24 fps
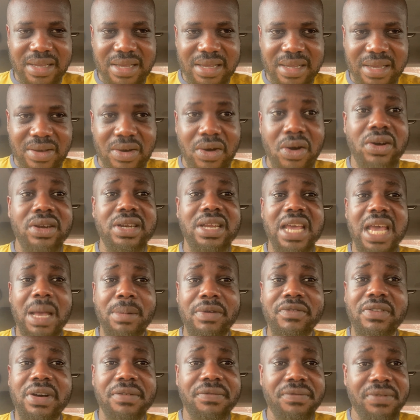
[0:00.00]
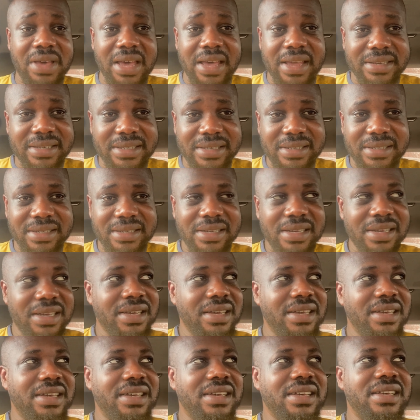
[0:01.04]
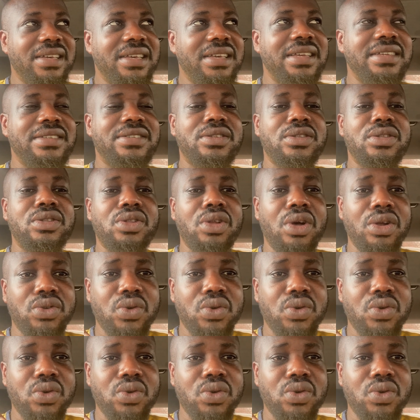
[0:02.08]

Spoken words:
on the helm of affairs is not